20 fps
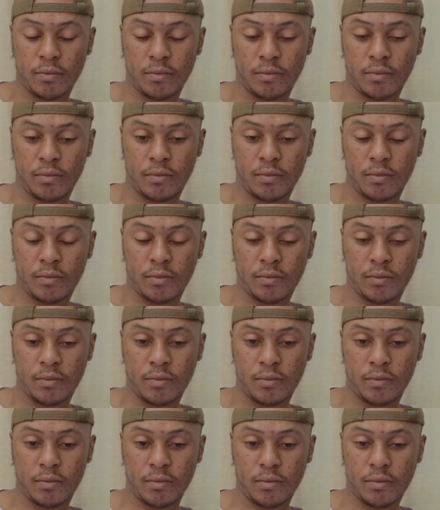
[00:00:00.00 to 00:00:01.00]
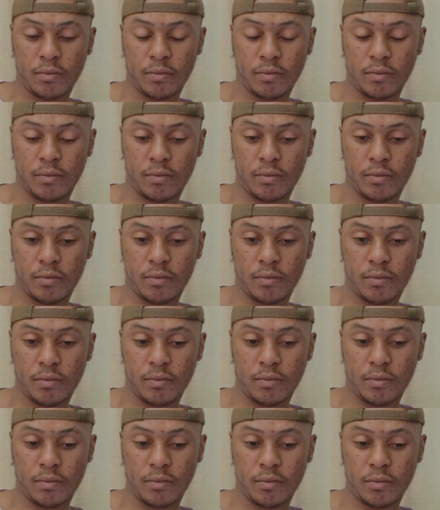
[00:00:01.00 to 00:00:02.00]

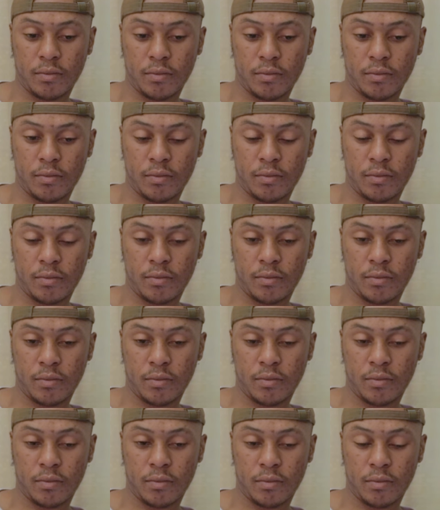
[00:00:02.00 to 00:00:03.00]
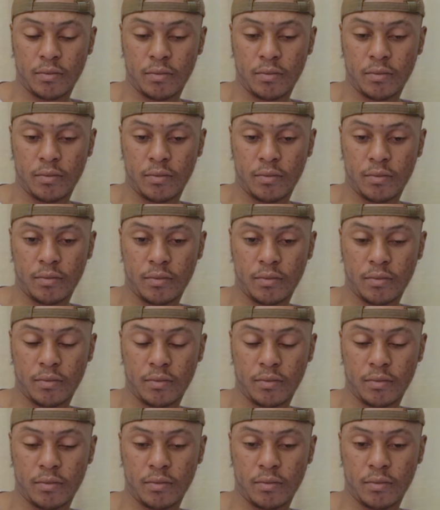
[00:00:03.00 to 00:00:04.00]

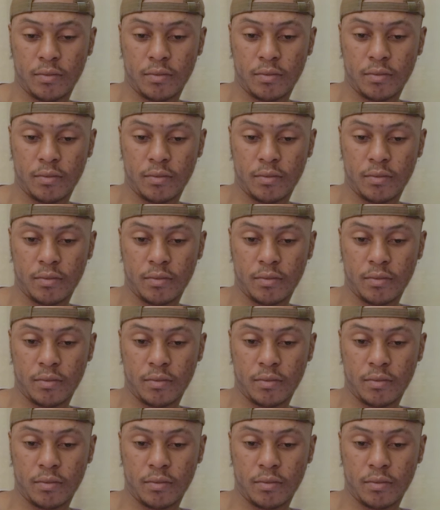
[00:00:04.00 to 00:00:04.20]
[no speech]